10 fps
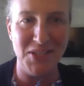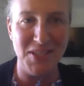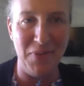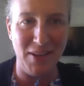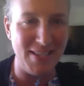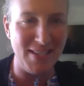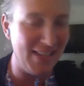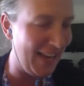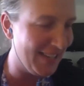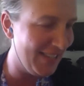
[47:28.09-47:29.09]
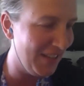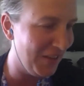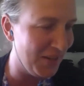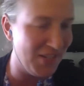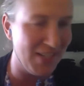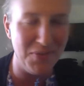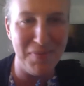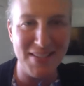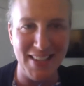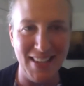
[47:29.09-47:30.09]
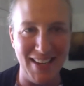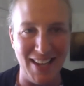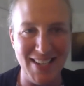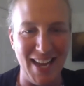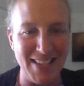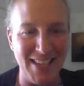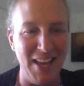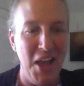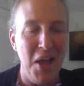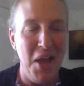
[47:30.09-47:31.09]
if it doesn't get asked in the questions, it would be silly not to ask it.